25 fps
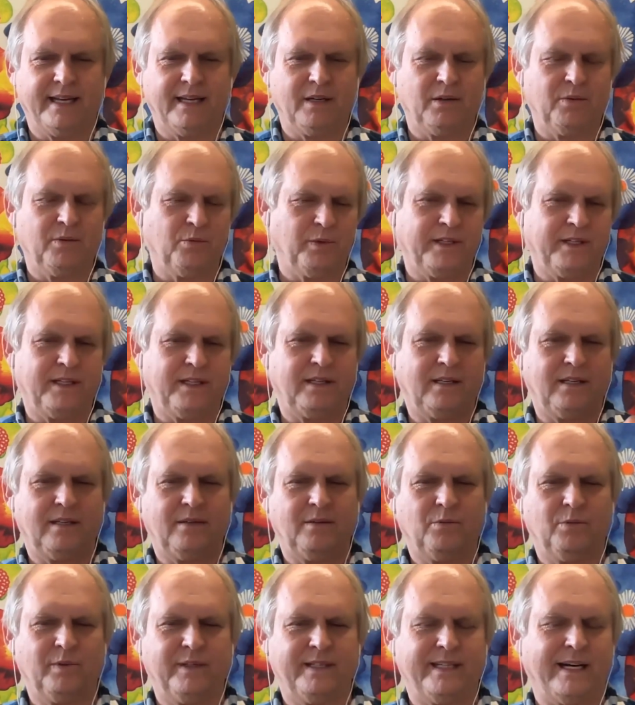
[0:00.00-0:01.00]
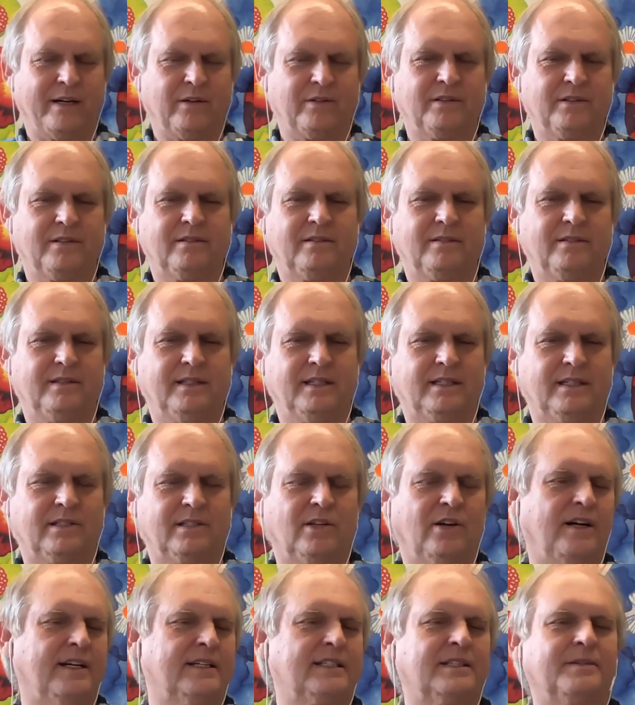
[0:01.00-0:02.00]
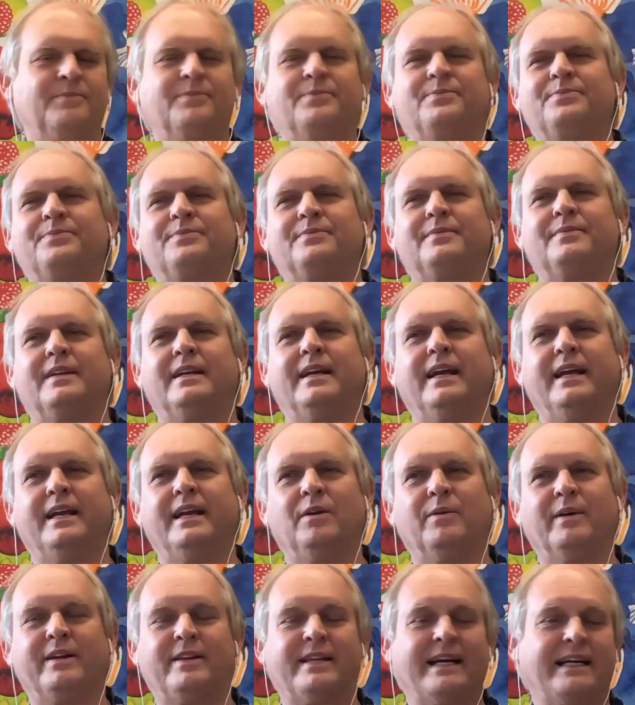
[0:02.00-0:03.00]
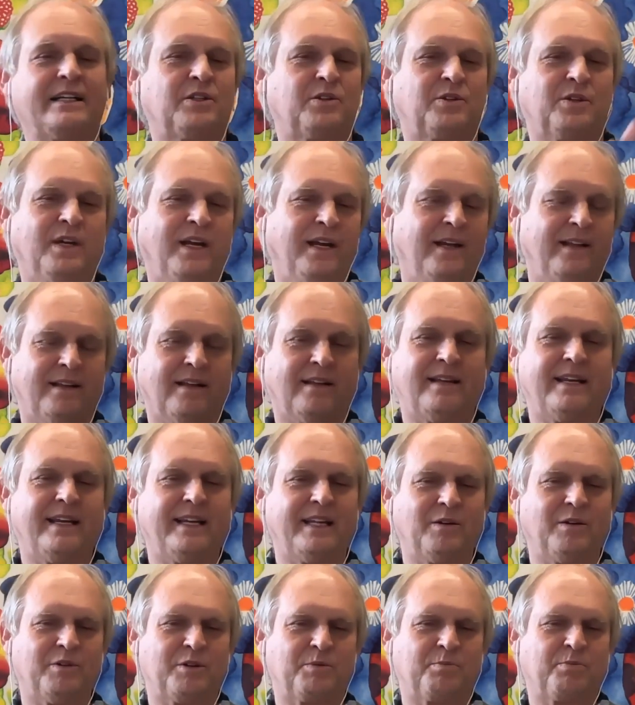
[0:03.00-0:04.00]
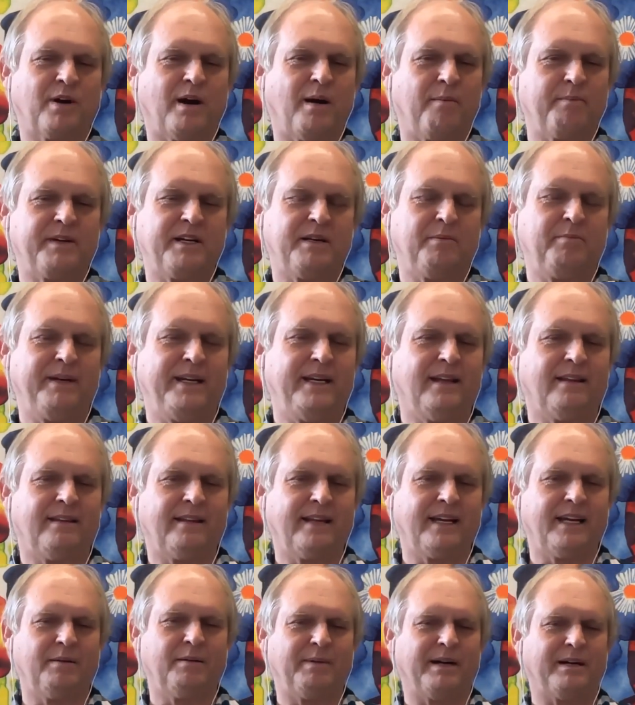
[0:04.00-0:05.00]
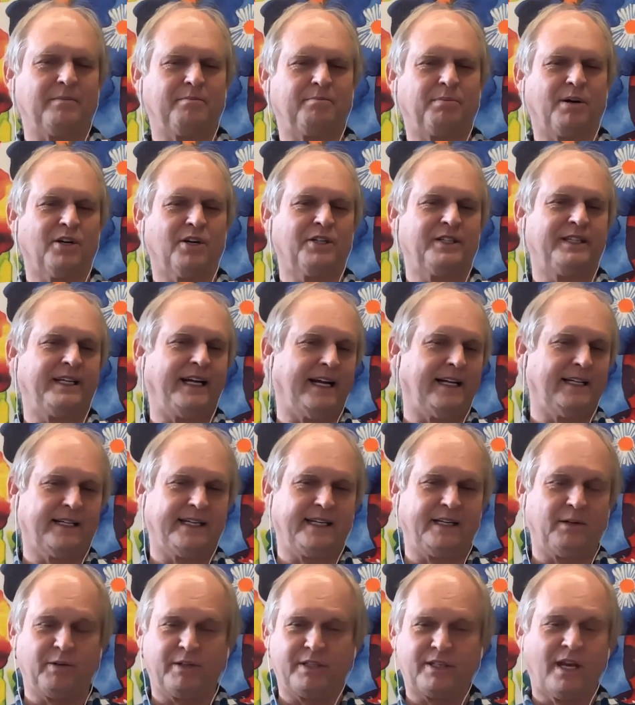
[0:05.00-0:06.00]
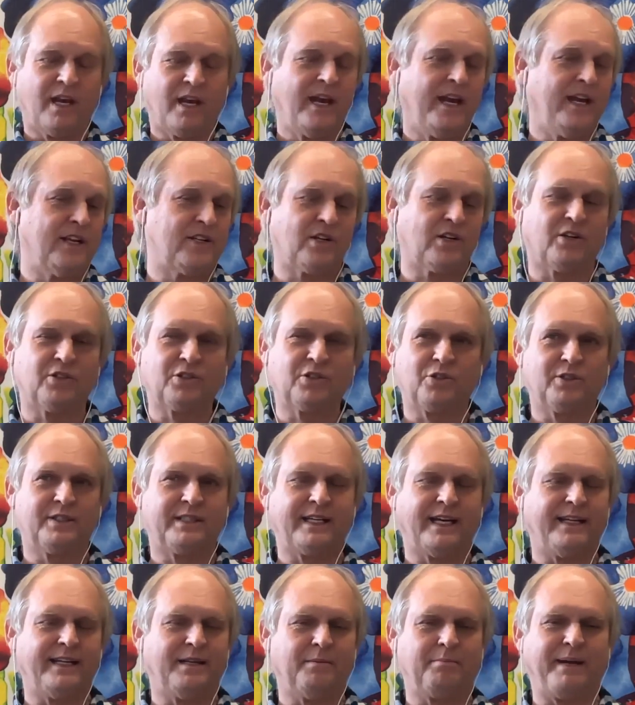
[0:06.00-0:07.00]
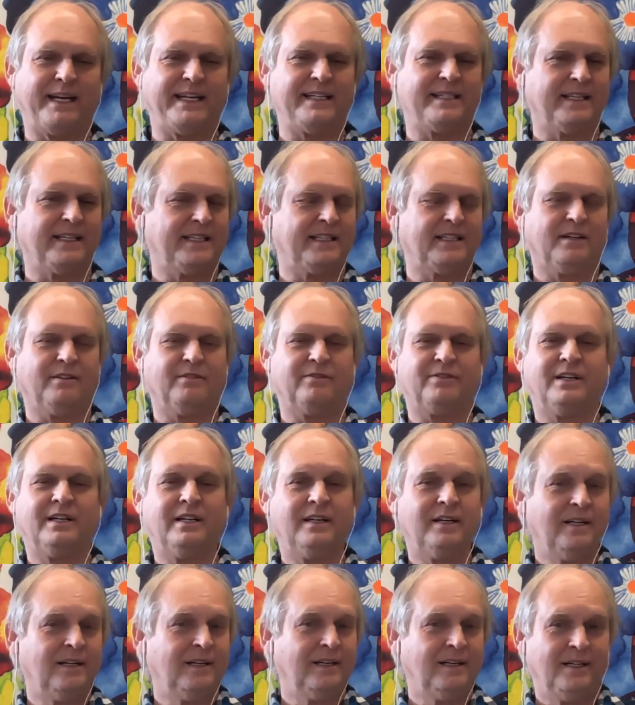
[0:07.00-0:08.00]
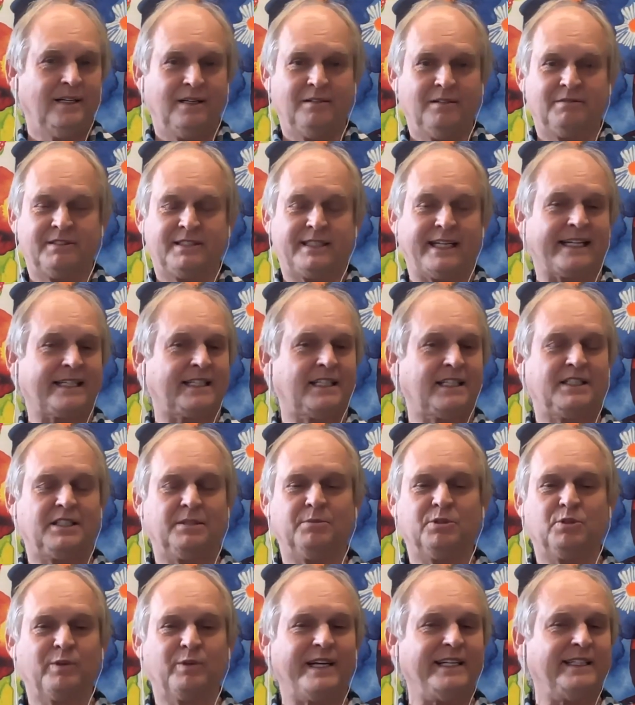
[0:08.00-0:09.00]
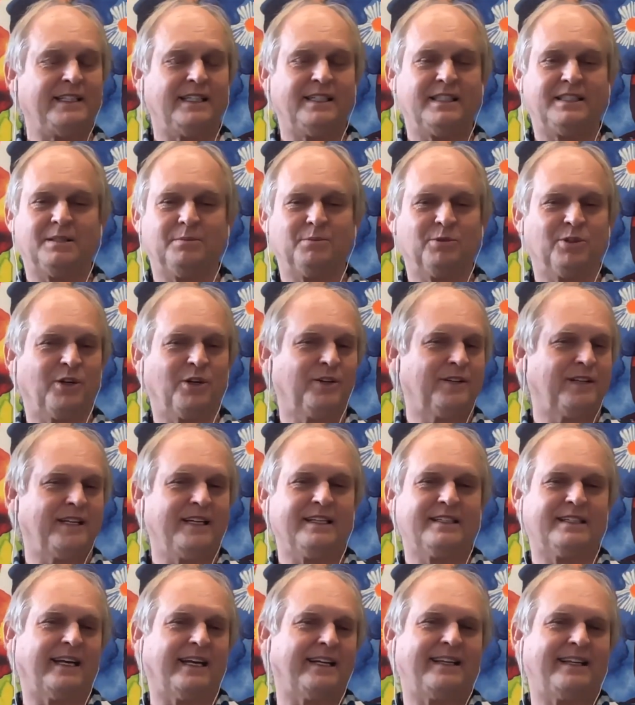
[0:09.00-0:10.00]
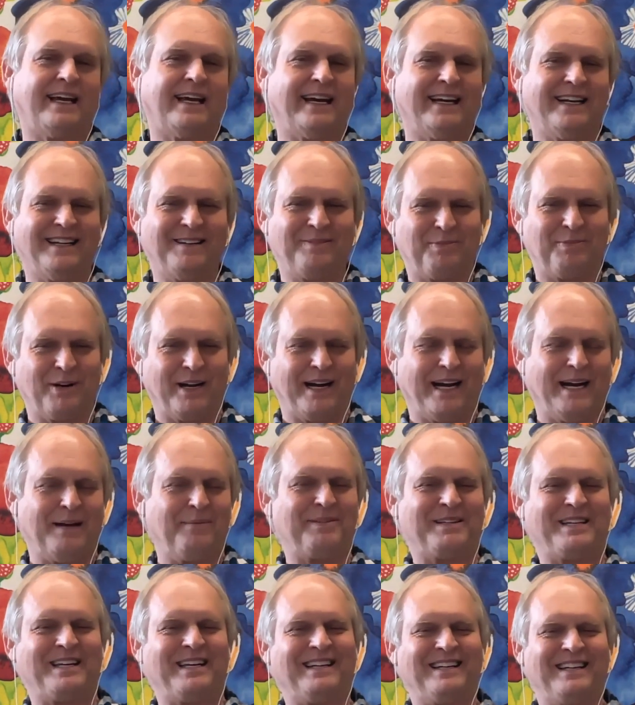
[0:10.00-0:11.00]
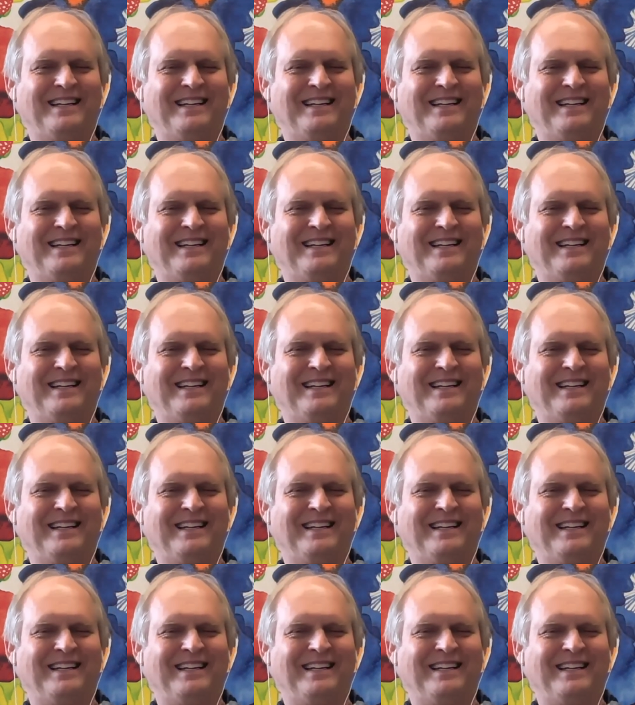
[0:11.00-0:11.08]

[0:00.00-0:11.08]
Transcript: it without this loss. Anyway, that's the thing that was prompting me to think about partiality. It's also, say, the basis of sexism and racism or things like that, perhaps.